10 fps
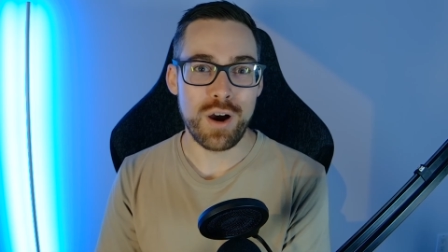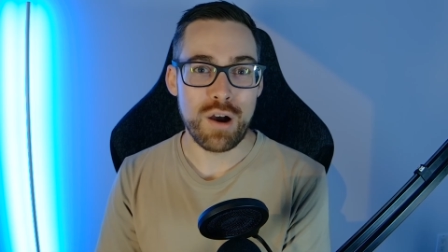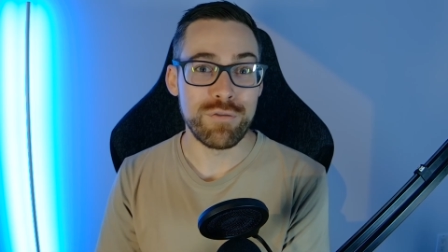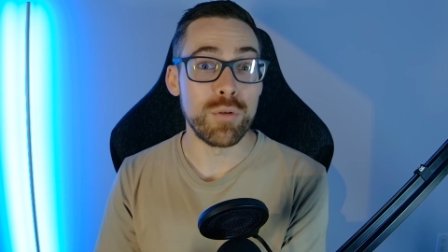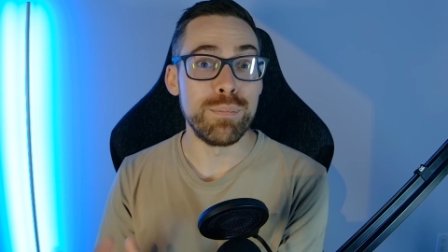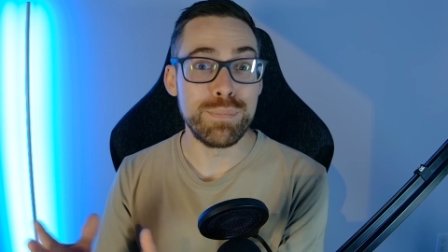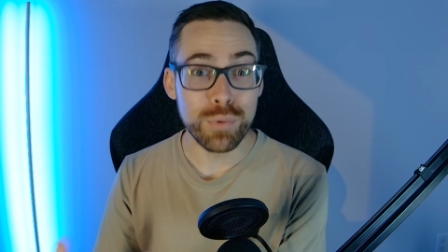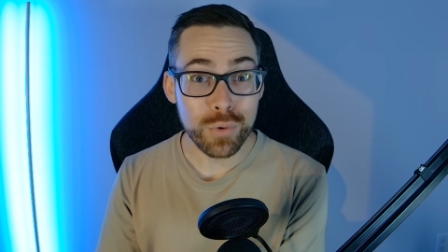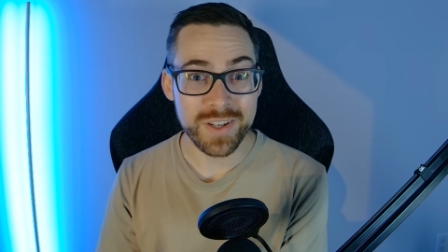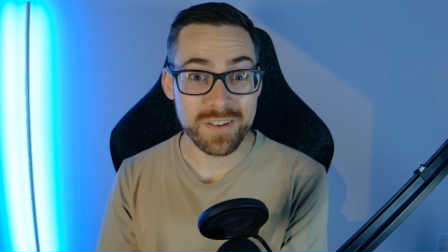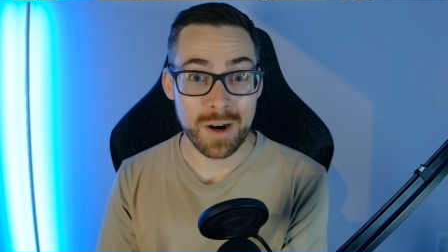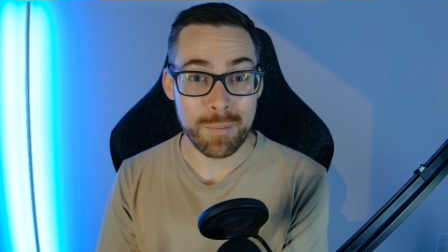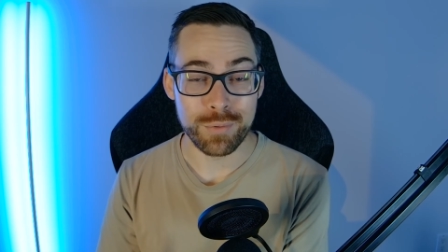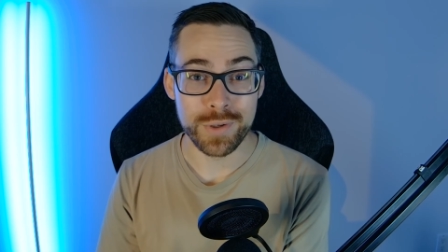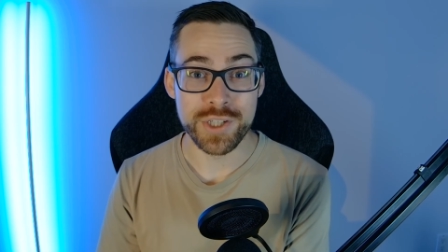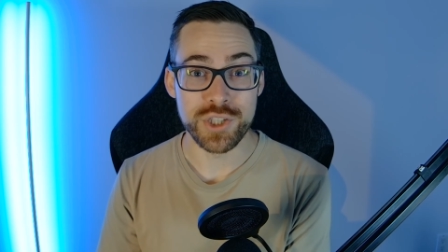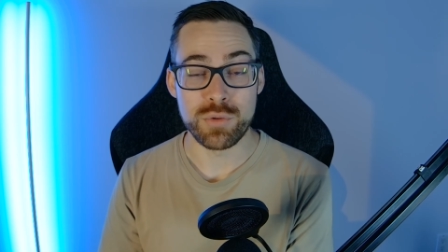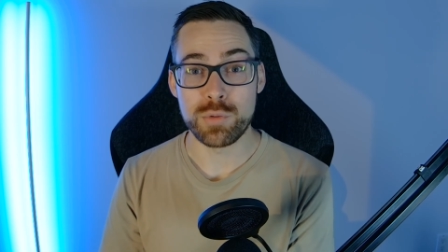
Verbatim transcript: to offer Boolean operations,